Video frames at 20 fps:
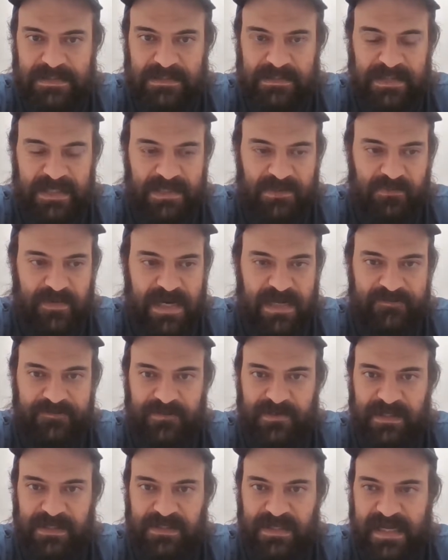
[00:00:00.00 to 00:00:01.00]
I liked
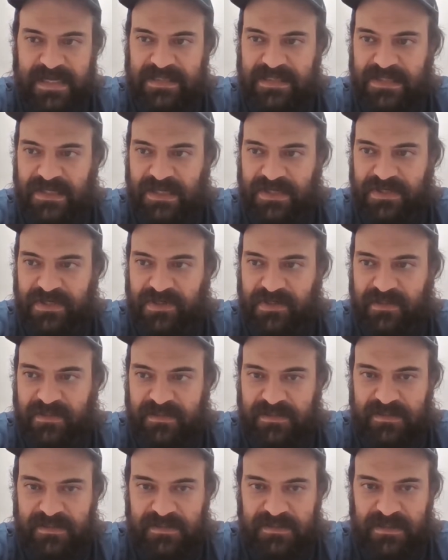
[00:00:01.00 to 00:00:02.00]
Radford. I liked the under.
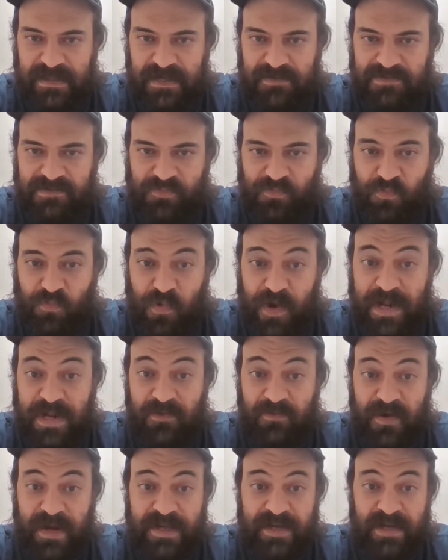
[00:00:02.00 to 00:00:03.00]
I was
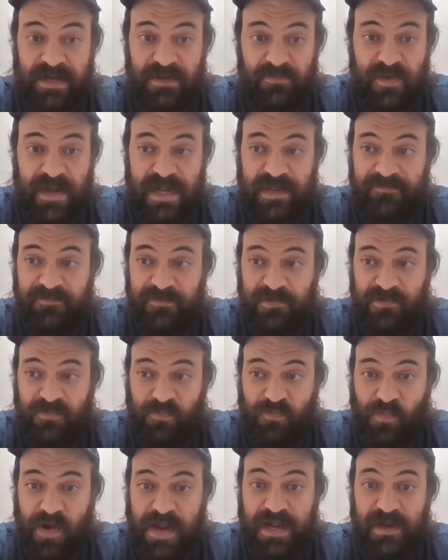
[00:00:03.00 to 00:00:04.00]
way right on Radford,
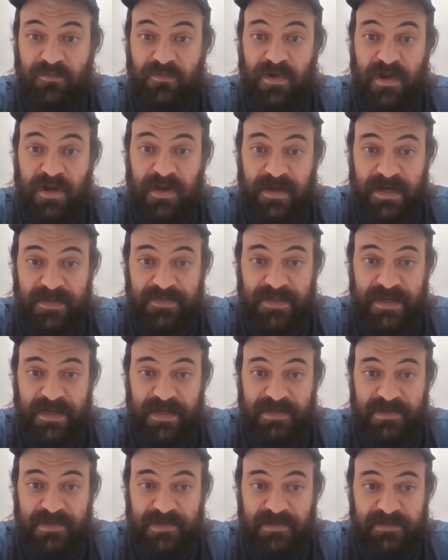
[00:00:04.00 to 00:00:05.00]
way wrong on the
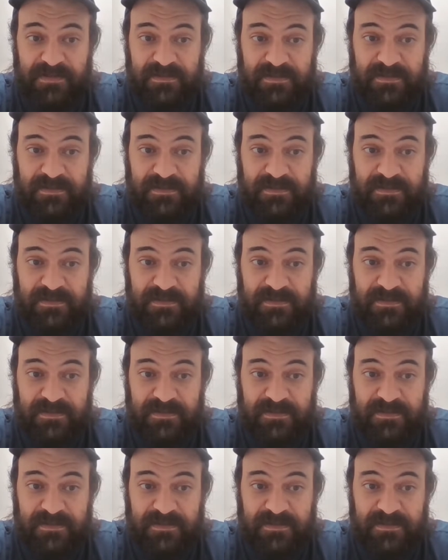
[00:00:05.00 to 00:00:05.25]
under.